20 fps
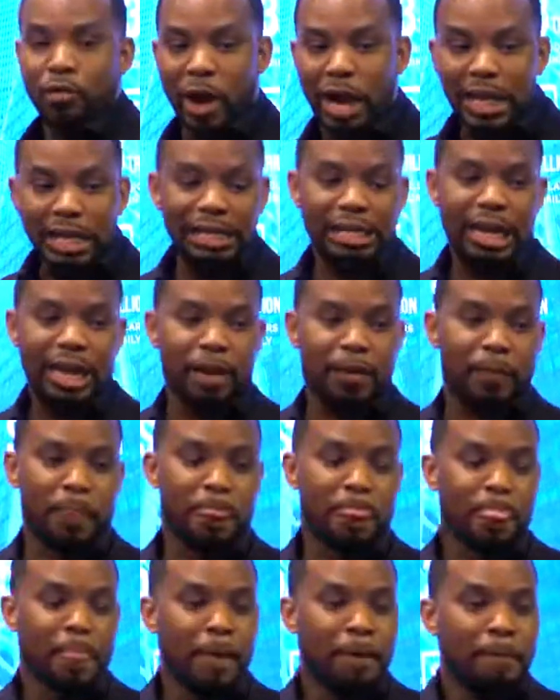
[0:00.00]
Write it
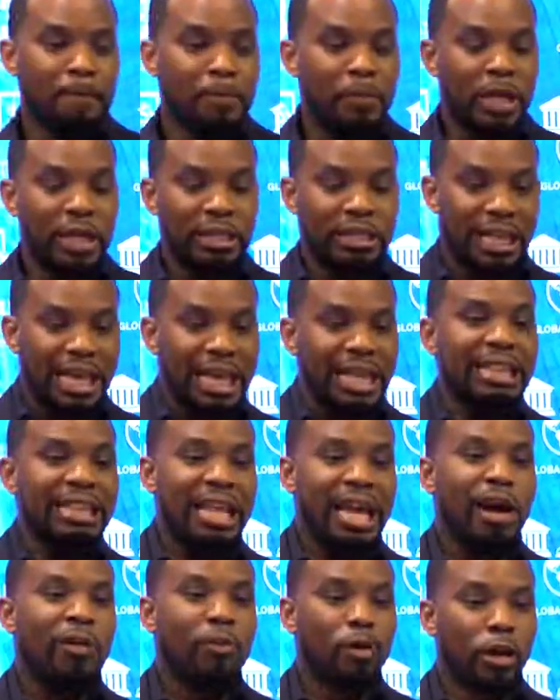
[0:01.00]
down, because
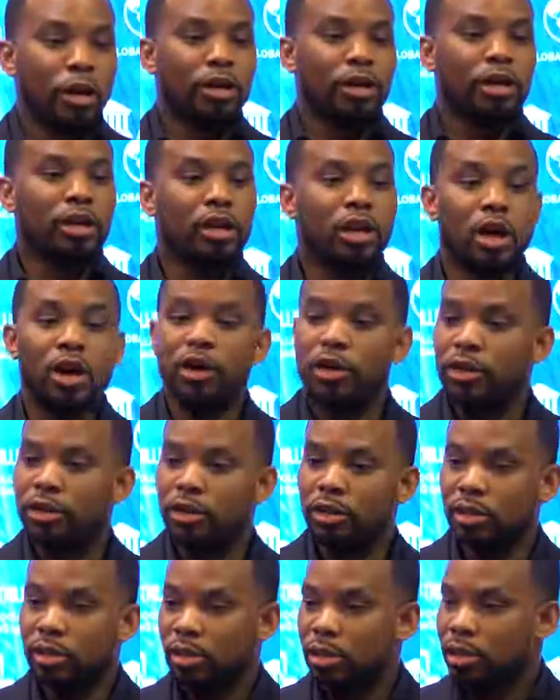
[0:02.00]
in that word
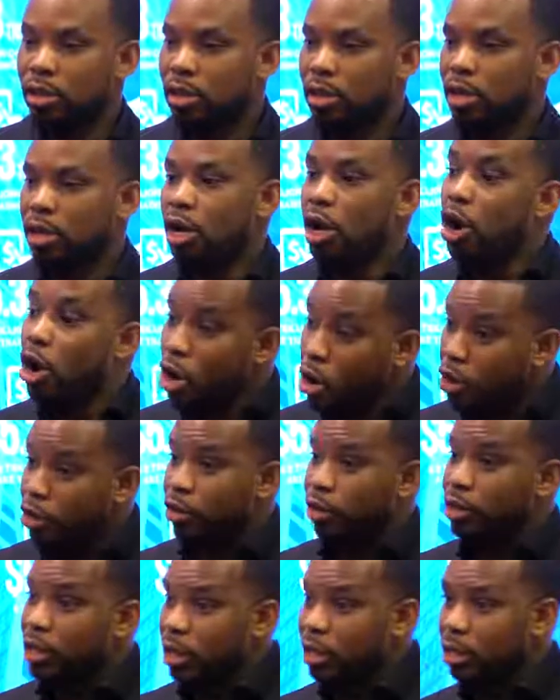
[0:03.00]
learn,
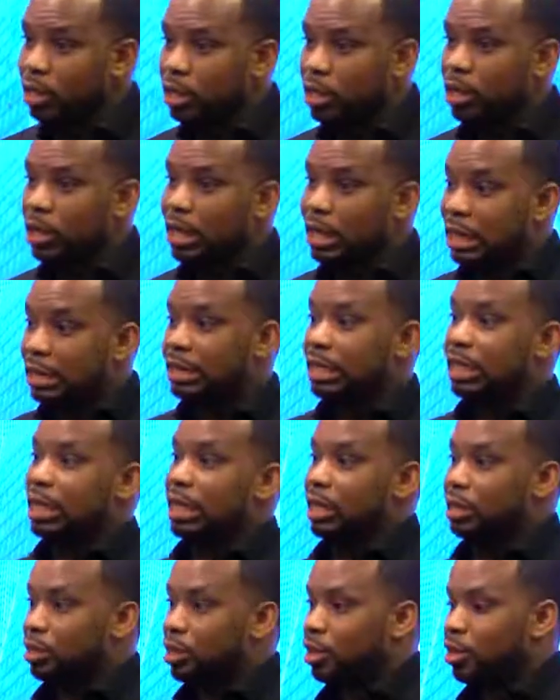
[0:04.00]
earn is
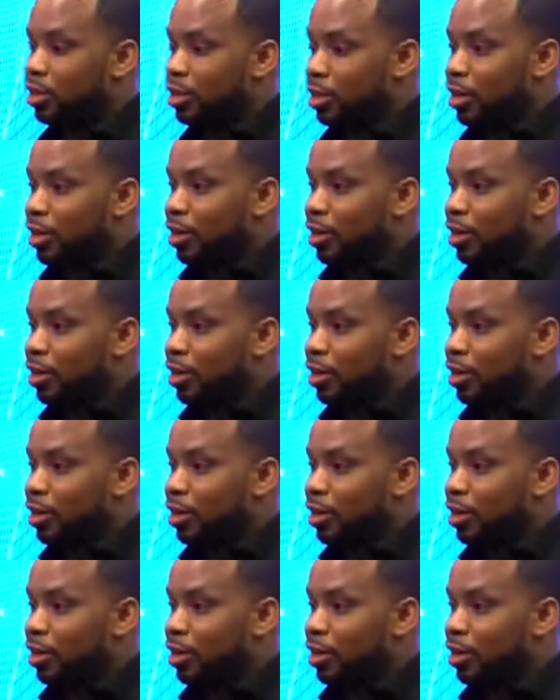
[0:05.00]
in it,